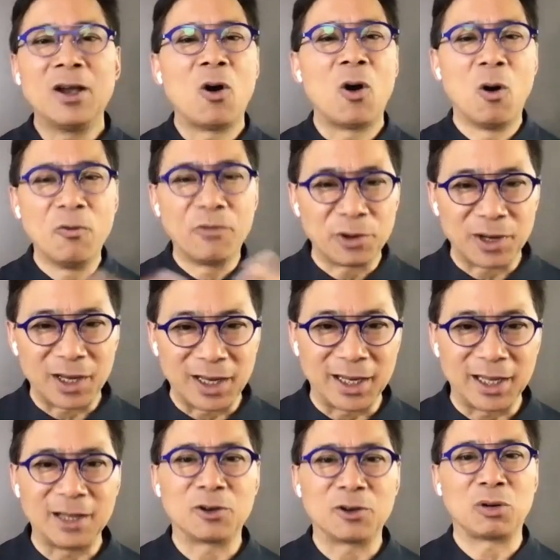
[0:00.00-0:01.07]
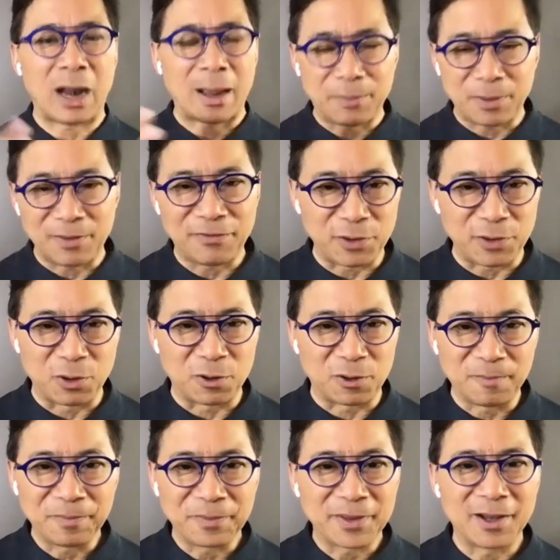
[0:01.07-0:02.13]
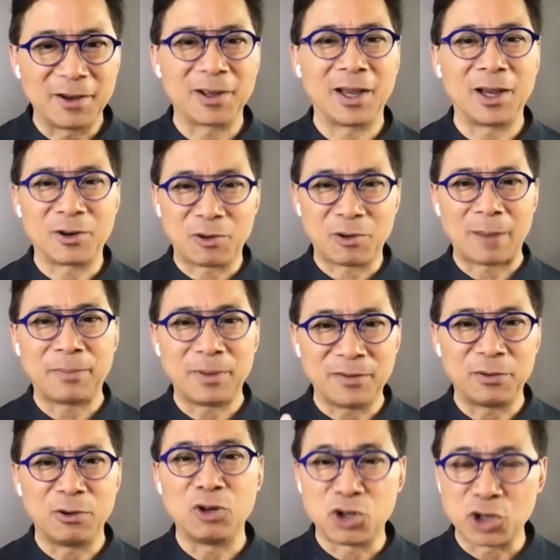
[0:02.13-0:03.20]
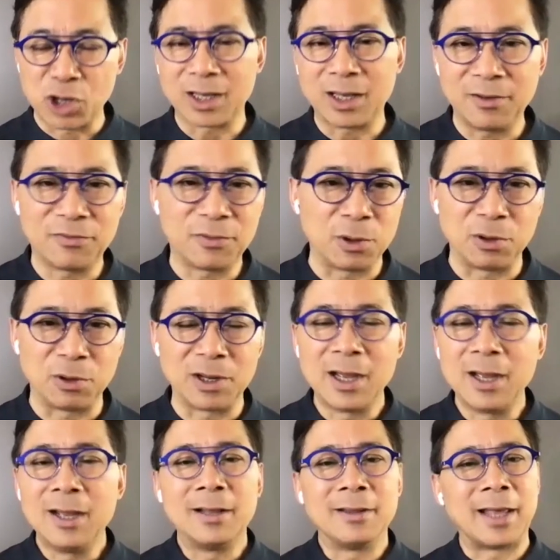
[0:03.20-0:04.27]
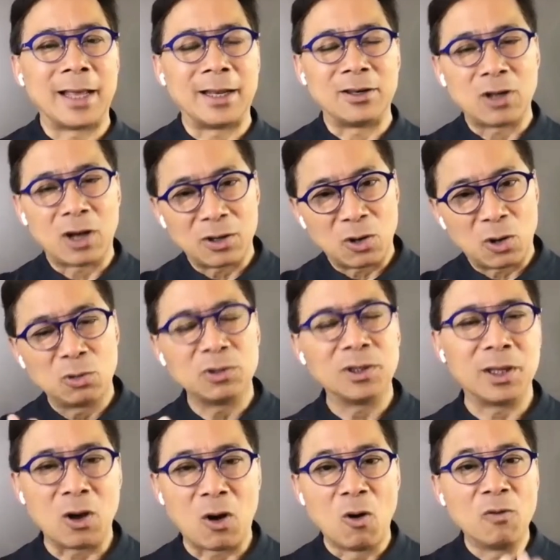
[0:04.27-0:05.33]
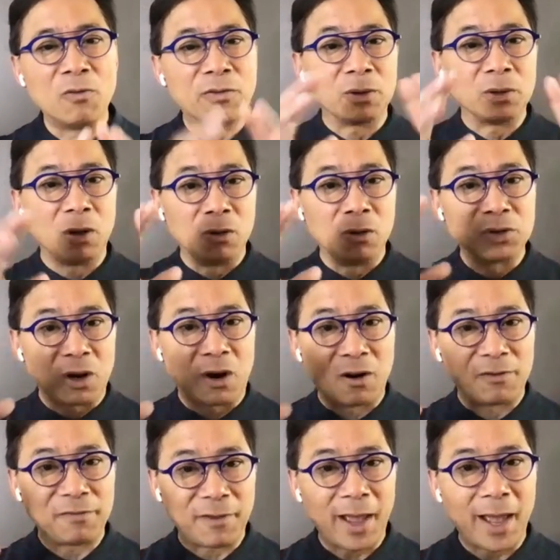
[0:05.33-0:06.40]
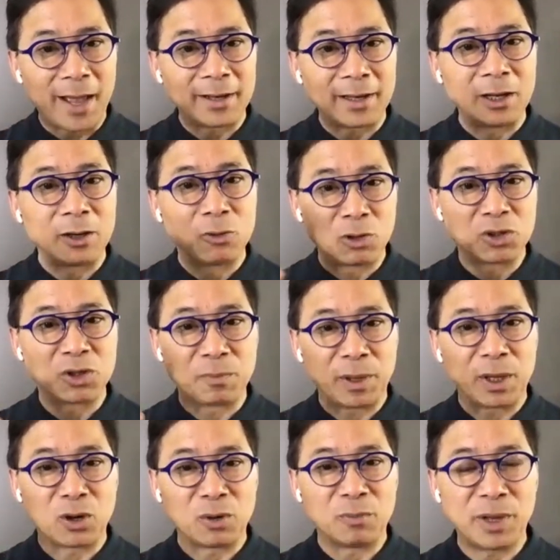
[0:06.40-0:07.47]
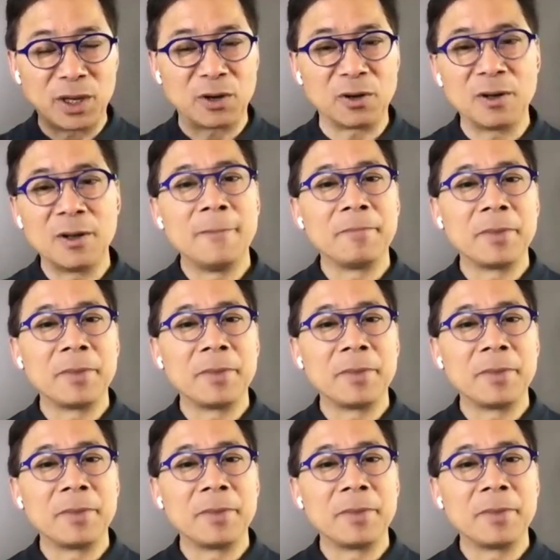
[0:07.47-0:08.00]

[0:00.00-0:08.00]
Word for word: overeating crappy fuel okay, crappy food, junky food that not only overloads our fat and grows it bigger and bigger,